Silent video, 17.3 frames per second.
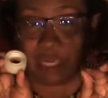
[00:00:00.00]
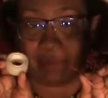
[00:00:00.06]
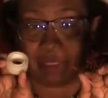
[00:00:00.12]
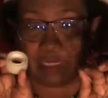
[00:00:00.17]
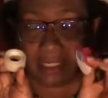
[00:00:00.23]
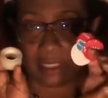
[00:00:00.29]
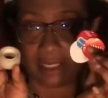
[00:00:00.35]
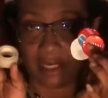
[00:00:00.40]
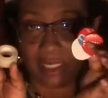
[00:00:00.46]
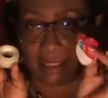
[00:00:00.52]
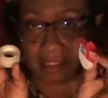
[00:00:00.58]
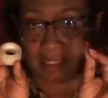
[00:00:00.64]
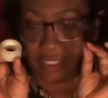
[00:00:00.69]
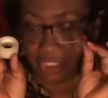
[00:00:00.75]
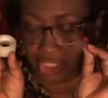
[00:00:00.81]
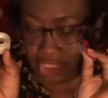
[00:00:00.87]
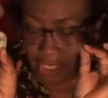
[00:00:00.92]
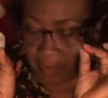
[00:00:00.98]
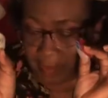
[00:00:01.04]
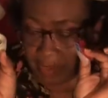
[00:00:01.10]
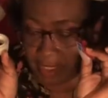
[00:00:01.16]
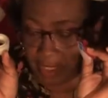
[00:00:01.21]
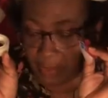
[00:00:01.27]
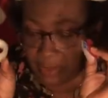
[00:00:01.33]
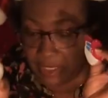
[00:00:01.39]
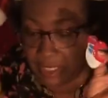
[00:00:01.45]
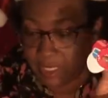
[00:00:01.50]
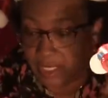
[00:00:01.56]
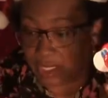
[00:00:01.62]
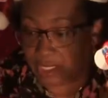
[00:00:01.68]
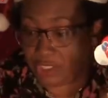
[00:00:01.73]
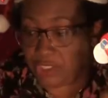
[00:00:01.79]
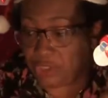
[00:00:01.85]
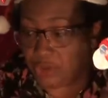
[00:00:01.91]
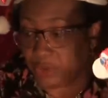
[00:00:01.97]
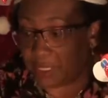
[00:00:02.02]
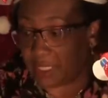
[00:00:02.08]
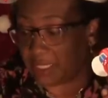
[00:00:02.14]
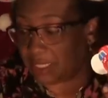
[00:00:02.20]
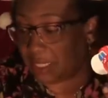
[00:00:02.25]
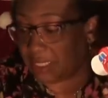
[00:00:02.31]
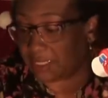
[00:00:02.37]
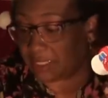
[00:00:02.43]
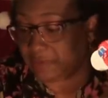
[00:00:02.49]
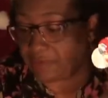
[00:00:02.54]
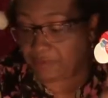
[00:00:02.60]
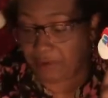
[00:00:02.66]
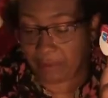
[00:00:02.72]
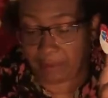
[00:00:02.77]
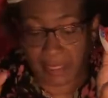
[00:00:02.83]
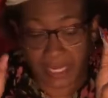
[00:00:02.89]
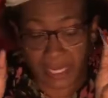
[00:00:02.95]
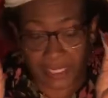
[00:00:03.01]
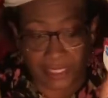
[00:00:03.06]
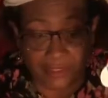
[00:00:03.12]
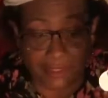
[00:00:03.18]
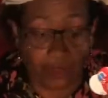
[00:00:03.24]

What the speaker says: I was able to cut these shapes out. You can cut it from